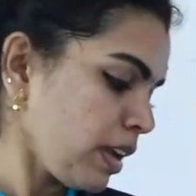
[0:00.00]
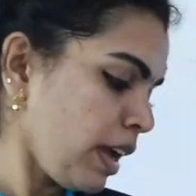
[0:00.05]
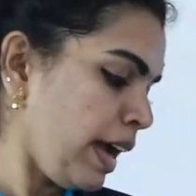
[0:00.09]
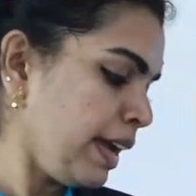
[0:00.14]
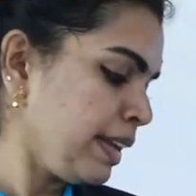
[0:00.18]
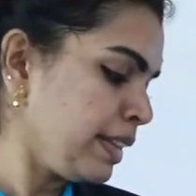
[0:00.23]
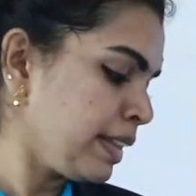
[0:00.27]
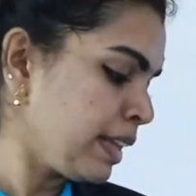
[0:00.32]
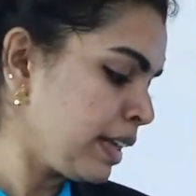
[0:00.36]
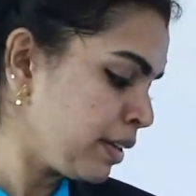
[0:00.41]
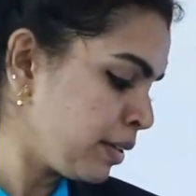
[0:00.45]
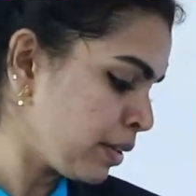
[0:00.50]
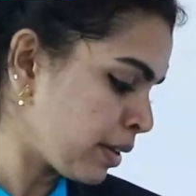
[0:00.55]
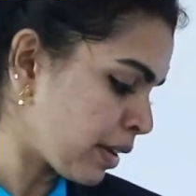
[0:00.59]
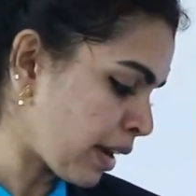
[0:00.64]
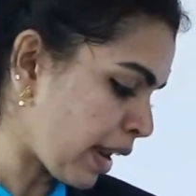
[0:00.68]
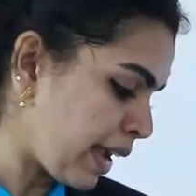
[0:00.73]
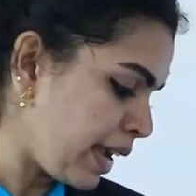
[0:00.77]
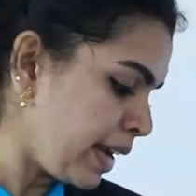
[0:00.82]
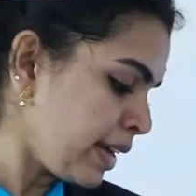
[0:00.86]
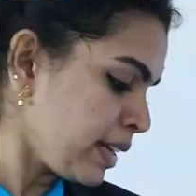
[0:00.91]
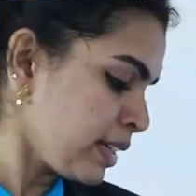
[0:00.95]
And then
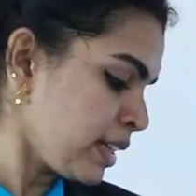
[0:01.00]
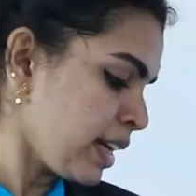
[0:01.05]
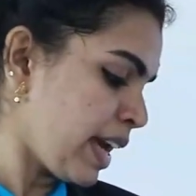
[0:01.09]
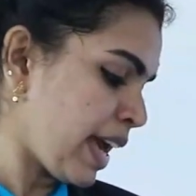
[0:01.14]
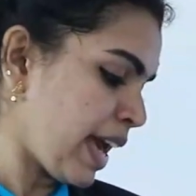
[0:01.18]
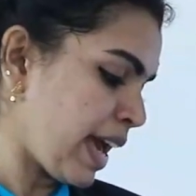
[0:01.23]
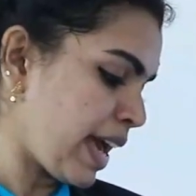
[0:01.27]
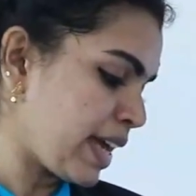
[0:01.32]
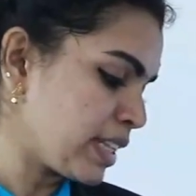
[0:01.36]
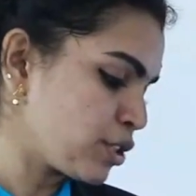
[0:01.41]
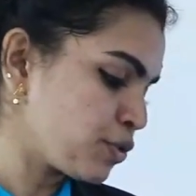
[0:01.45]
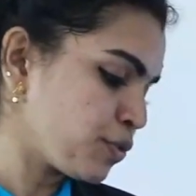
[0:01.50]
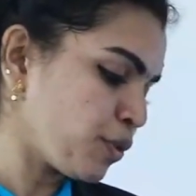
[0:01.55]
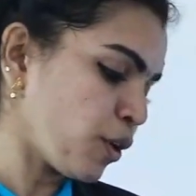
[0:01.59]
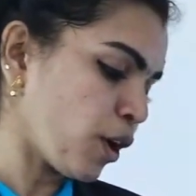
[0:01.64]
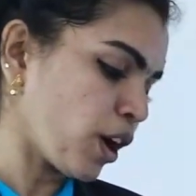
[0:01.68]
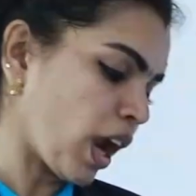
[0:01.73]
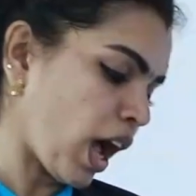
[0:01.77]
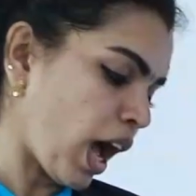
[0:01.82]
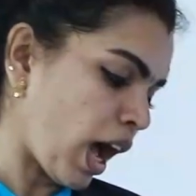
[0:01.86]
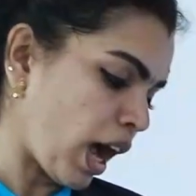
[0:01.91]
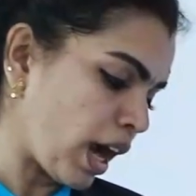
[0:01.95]
write H
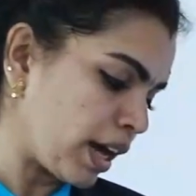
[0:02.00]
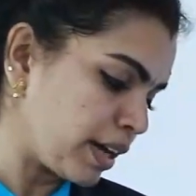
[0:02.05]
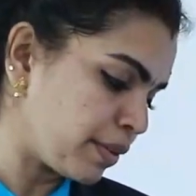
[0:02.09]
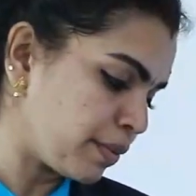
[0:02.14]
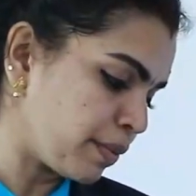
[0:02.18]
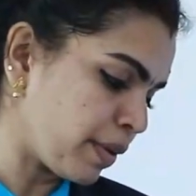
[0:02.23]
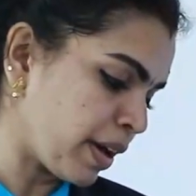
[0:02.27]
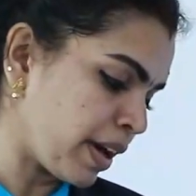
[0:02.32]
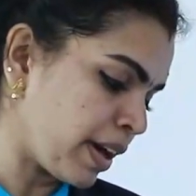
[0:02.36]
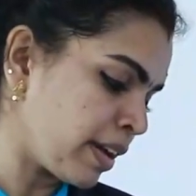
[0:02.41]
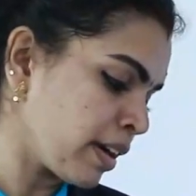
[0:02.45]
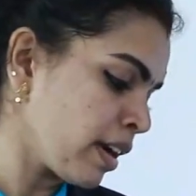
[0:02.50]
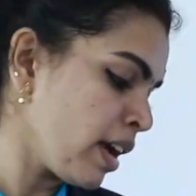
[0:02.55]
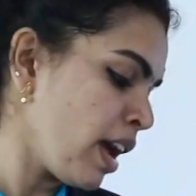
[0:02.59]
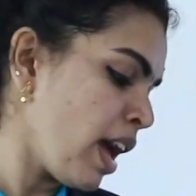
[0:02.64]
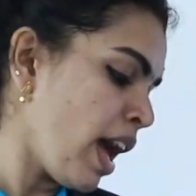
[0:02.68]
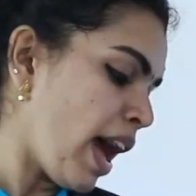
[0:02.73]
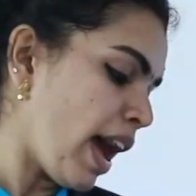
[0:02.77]
for hardware